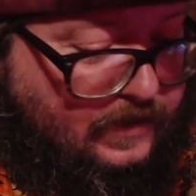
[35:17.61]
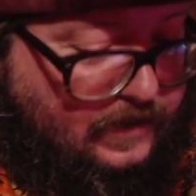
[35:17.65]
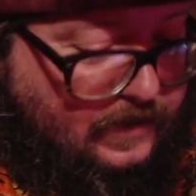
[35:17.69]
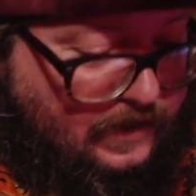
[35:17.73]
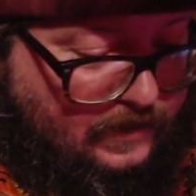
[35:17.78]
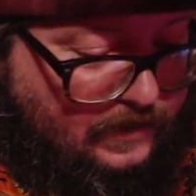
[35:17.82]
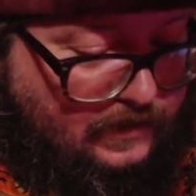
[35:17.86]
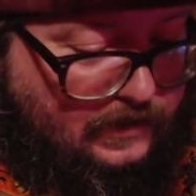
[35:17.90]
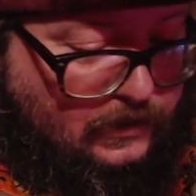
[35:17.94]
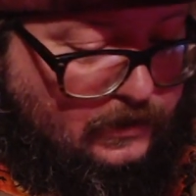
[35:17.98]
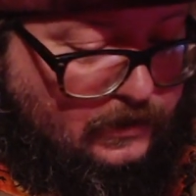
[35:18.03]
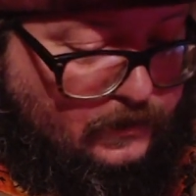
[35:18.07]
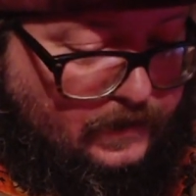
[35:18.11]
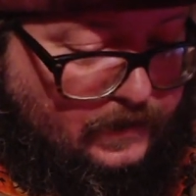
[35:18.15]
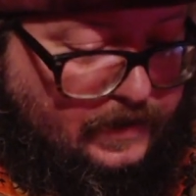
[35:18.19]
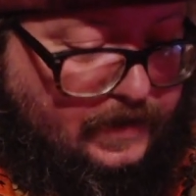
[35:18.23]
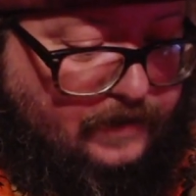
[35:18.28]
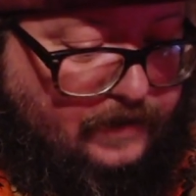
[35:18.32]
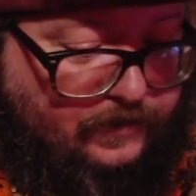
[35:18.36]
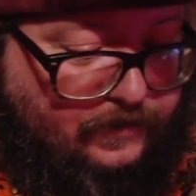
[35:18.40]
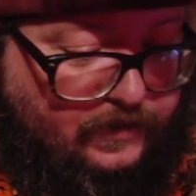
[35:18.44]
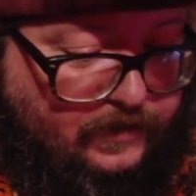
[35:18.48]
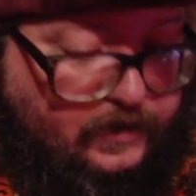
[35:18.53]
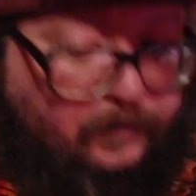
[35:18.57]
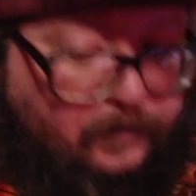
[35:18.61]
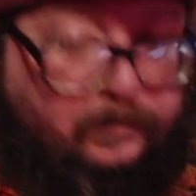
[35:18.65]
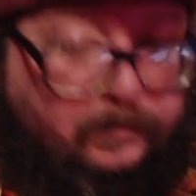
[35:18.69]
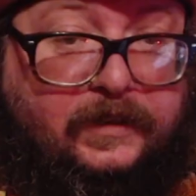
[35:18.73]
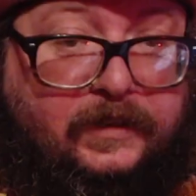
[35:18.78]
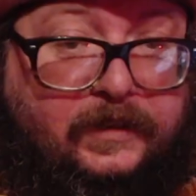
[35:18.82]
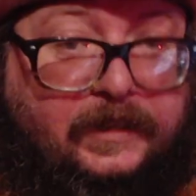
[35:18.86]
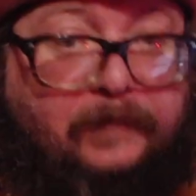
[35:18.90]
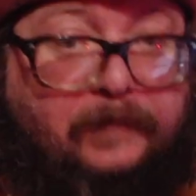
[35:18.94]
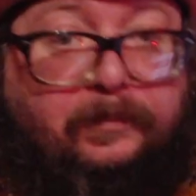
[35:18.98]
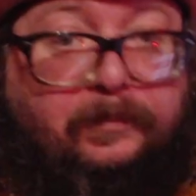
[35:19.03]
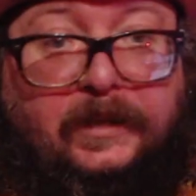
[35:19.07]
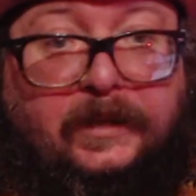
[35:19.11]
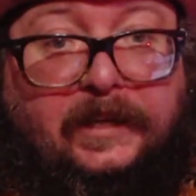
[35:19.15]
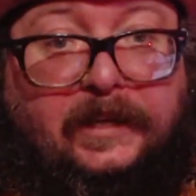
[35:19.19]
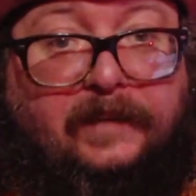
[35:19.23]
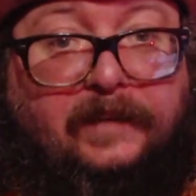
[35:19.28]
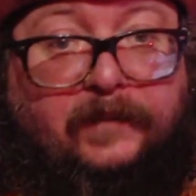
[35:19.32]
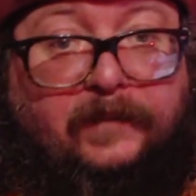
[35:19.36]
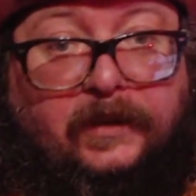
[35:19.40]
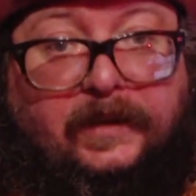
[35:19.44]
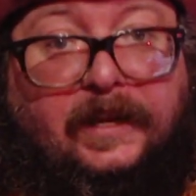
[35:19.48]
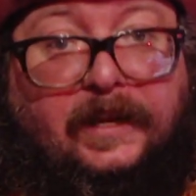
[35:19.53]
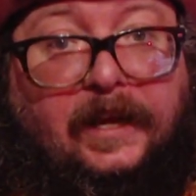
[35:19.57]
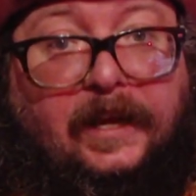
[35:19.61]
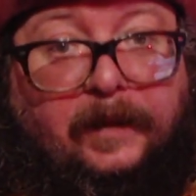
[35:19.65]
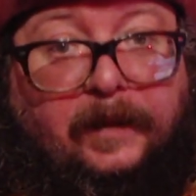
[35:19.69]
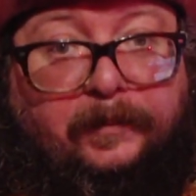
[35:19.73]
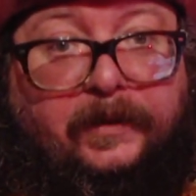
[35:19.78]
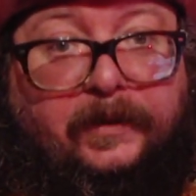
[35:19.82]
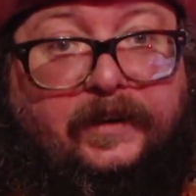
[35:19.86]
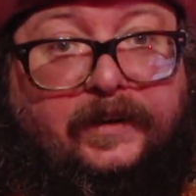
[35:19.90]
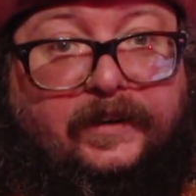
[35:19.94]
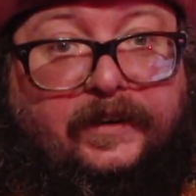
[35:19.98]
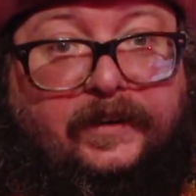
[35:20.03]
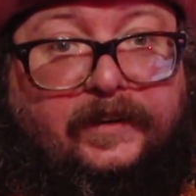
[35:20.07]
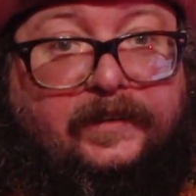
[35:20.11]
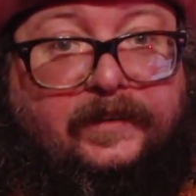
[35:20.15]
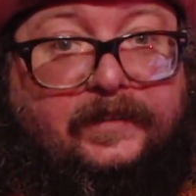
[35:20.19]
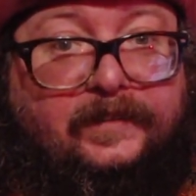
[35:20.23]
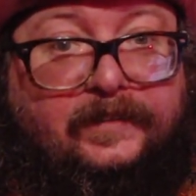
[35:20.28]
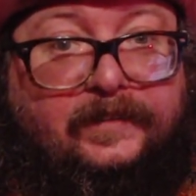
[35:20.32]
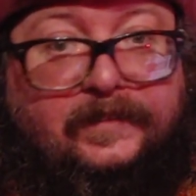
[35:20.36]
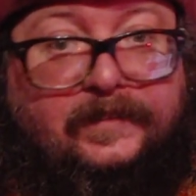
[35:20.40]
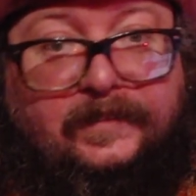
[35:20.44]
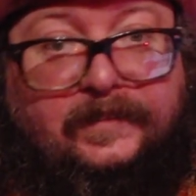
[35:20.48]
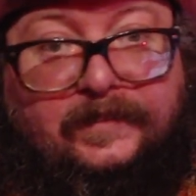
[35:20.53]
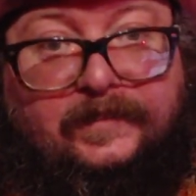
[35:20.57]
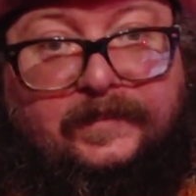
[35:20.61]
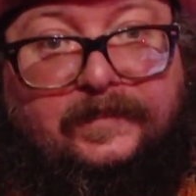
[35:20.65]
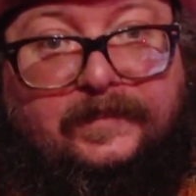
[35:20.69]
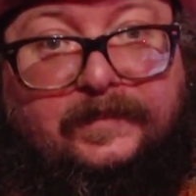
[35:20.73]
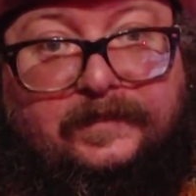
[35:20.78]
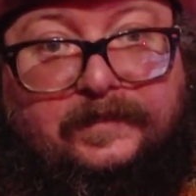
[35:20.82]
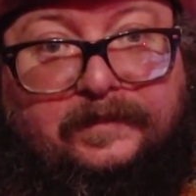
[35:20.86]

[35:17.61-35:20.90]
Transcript: I think we have a complete playable copy here.